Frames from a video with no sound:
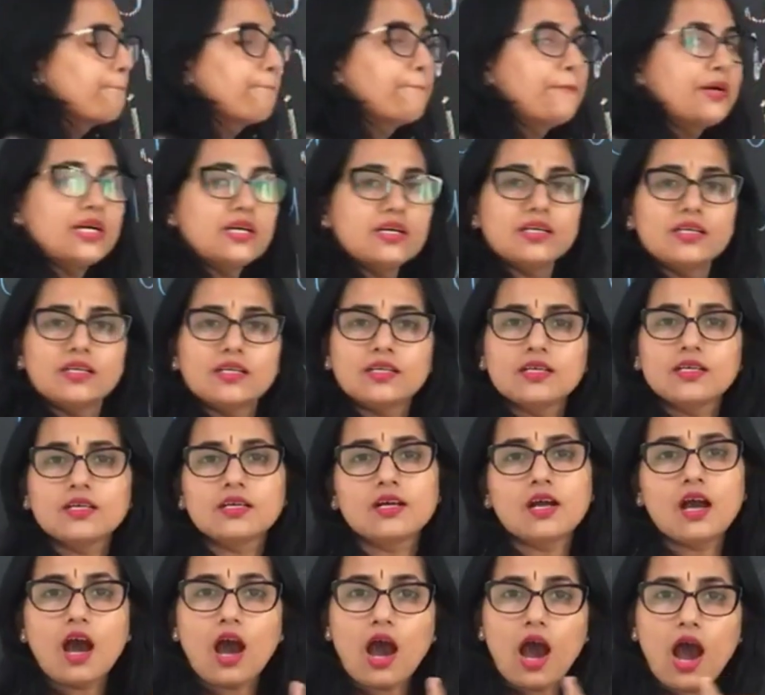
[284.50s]
P,
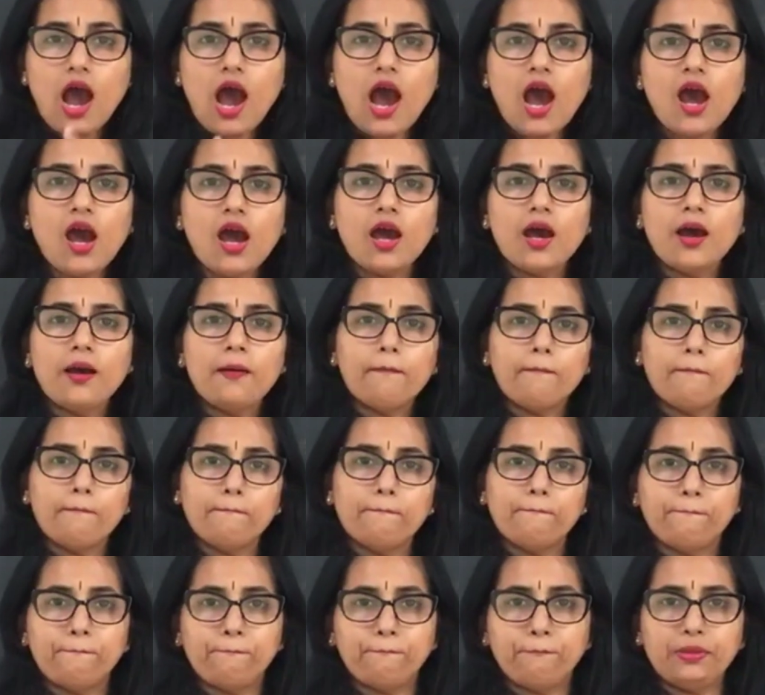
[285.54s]
A,
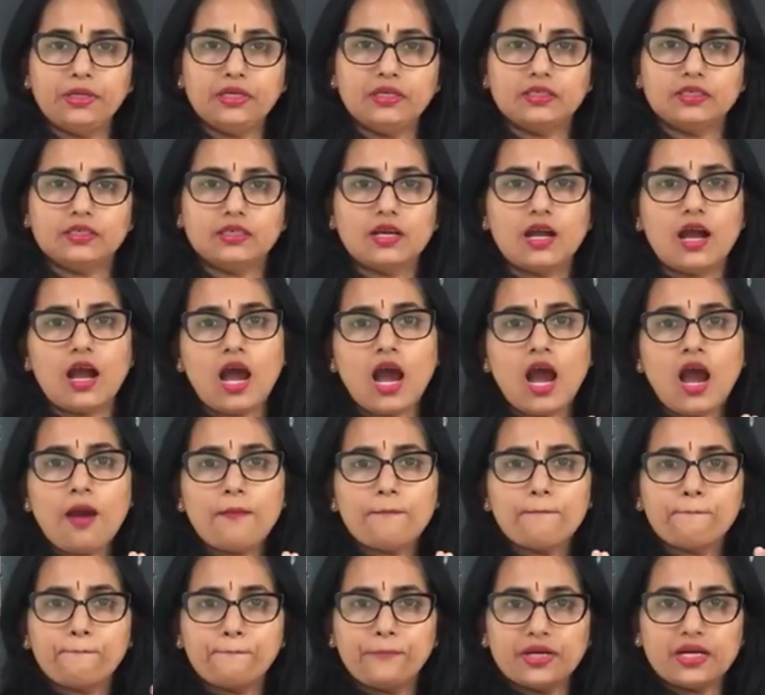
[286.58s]
P, A,
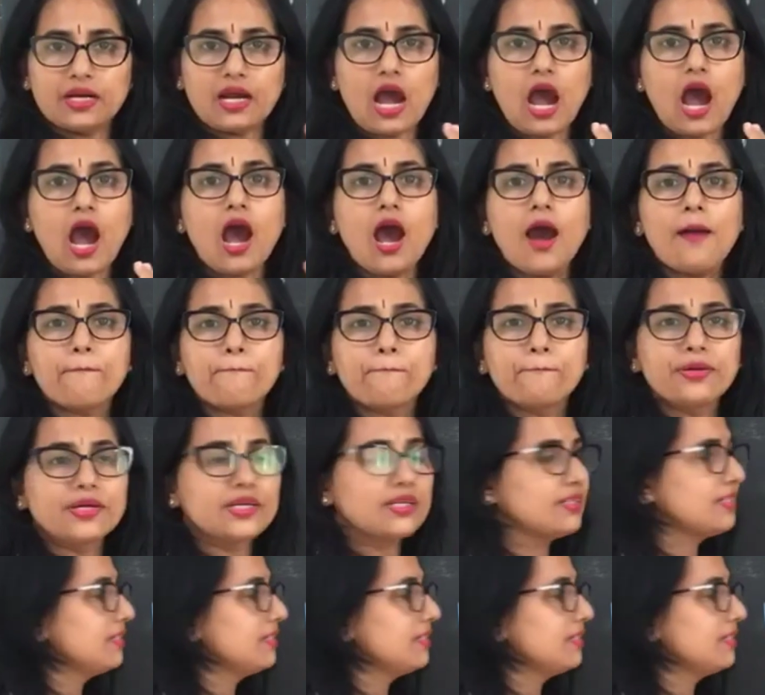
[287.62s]
P, up.